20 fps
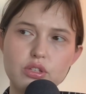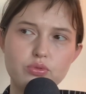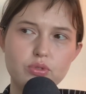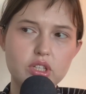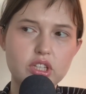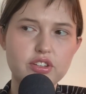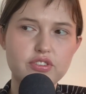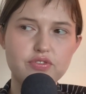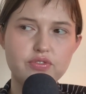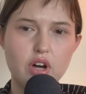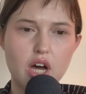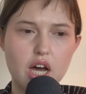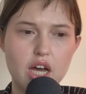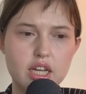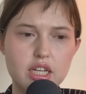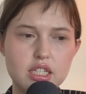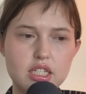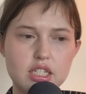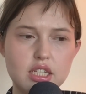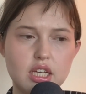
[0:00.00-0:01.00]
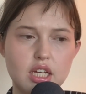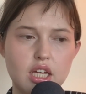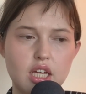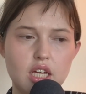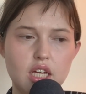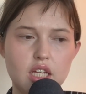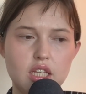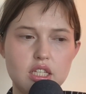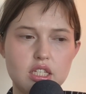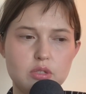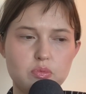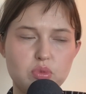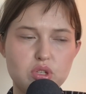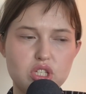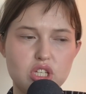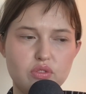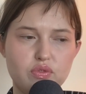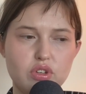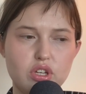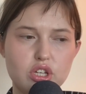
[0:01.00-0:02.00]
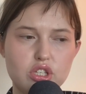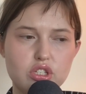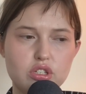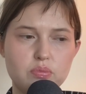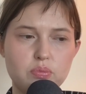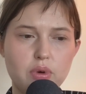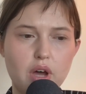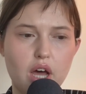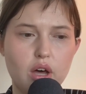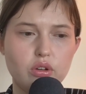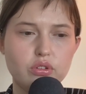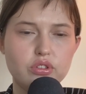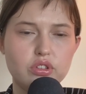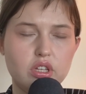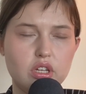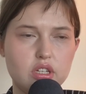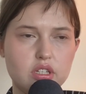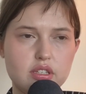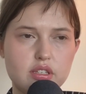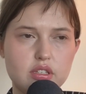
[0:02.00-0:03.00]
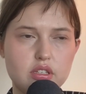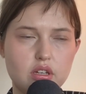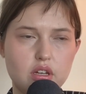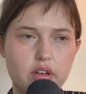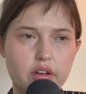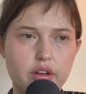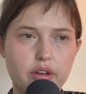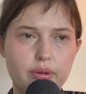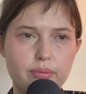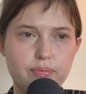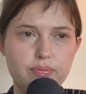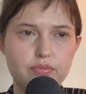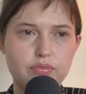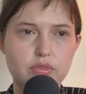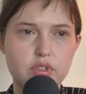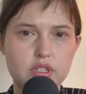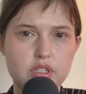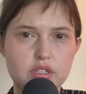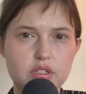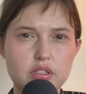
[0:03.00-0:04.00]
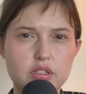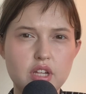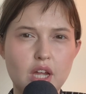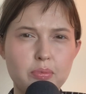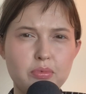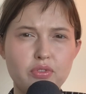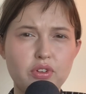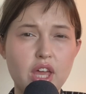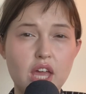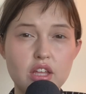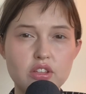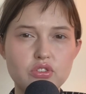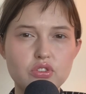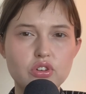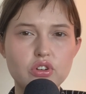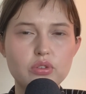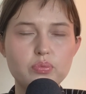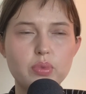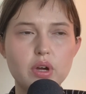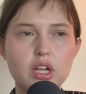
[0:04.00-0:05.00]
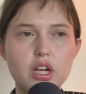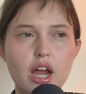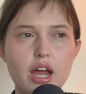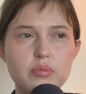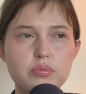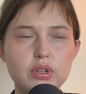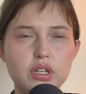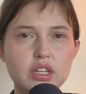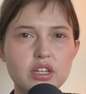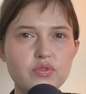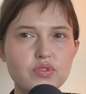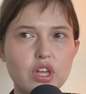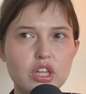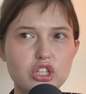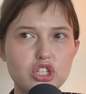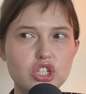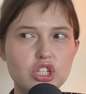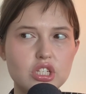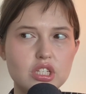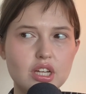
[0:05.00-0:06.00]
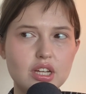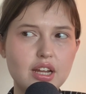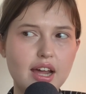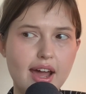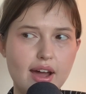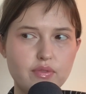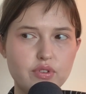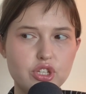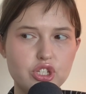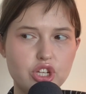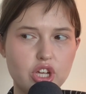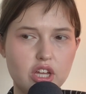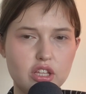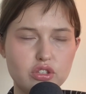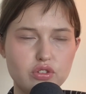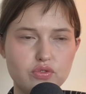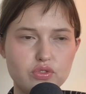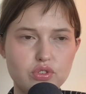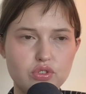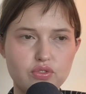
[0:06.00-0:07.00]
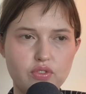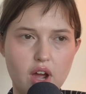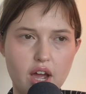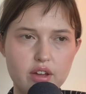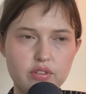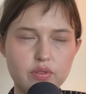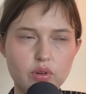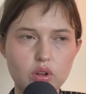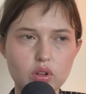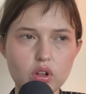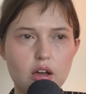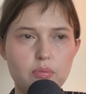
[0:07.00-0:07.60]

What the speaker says: really find the specifics about this type of cancer, but I believe that she did have a chance of survival,